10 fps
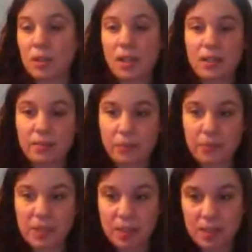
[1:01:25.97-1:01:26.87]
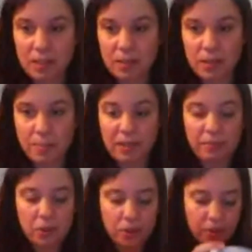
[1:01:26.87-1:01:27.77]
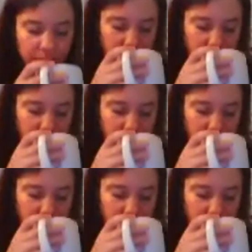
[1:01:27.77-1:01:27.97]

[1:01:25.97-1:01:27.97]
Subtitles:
a lot of different reasons it's beneficial.